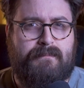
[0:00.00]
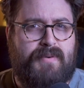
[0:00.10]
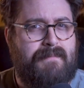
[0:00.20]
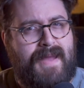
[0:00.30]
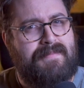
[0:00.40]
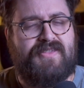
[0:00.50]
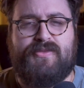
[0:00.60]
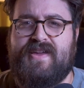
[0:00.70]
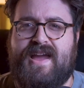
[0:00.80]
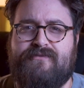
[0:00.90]
But maybe the
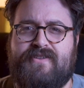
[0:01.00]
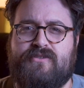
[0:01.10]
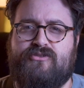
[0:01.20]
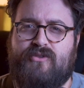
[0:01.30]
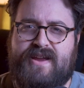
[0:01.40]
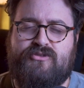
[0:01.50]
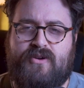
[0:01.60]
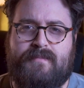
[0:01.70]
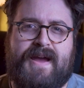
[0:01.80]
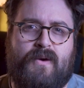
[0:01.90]
thing I feel
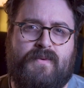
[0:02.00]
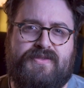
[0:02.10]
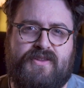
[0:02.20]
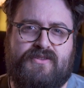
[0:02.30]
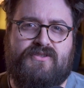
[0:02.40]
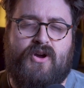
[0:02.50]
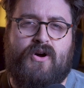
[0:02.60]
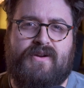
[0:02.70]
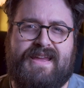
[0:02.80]
stranger about with this song